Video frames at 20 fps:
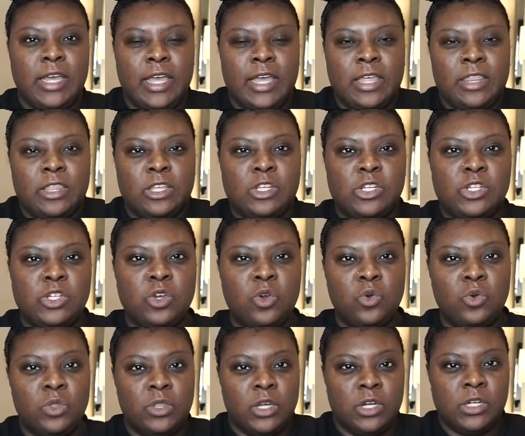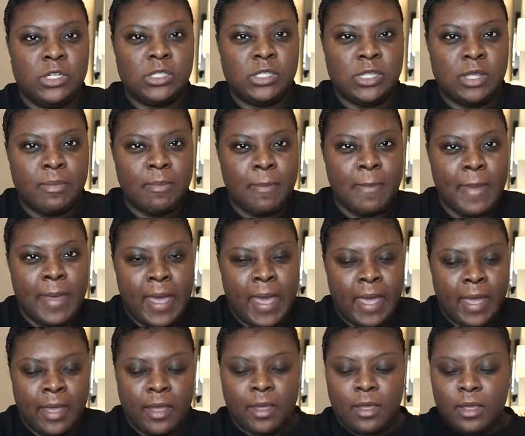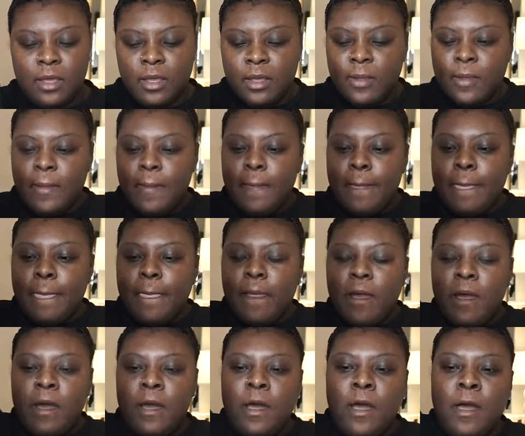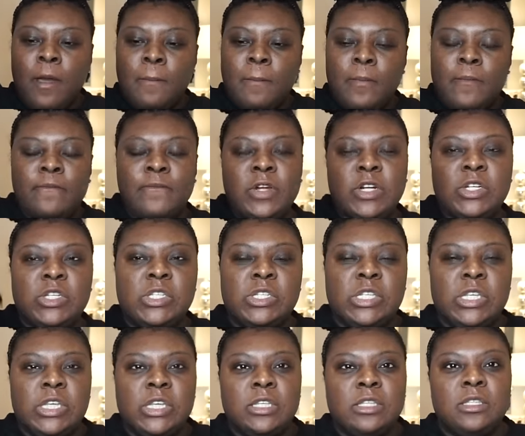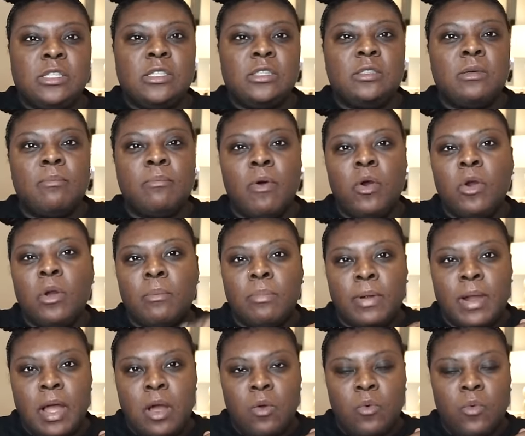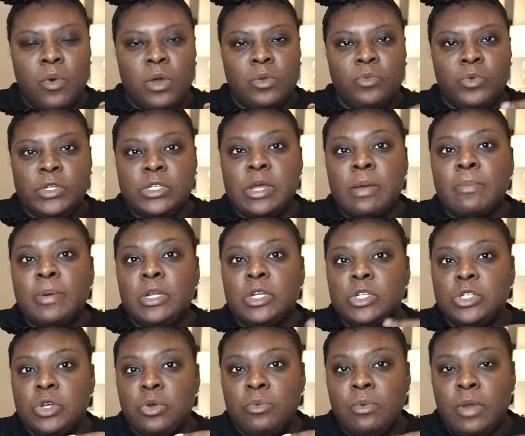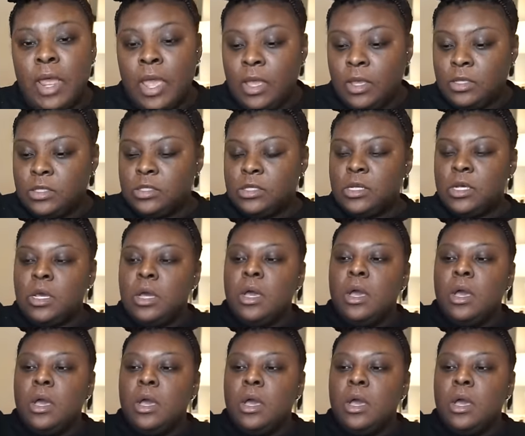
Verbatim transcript: in the shoulders and back, versus the mocha brown one, which I'm going to show next.